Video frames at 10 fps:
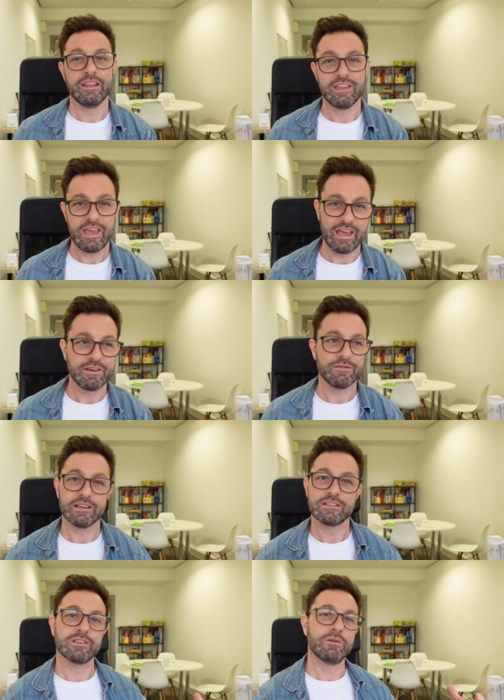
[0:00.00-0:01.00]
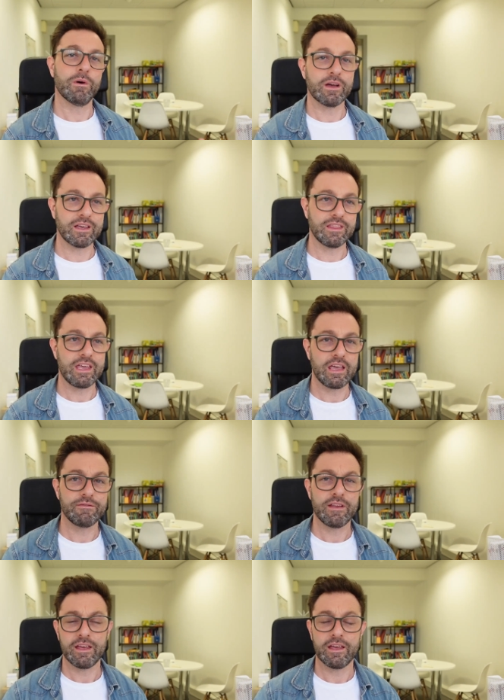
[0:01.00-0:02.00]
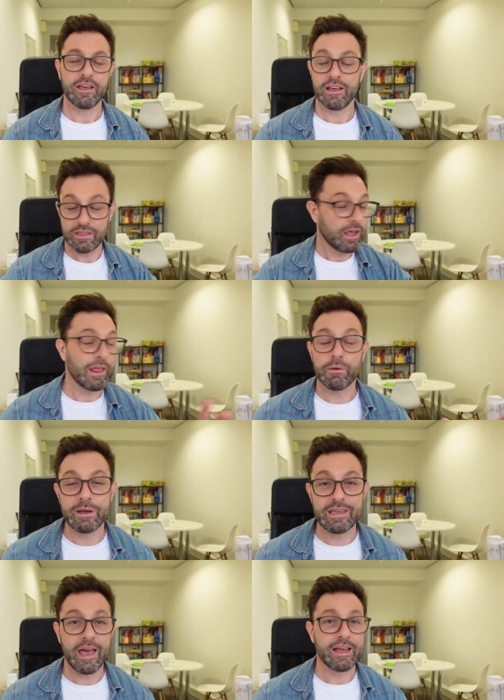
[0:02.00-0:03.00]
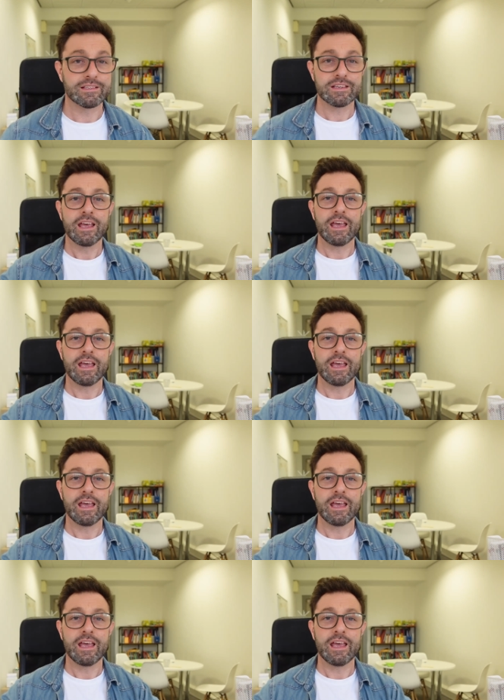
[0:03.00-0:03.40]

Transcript: in the evenings? Does it work at the evening, in, at the weekends?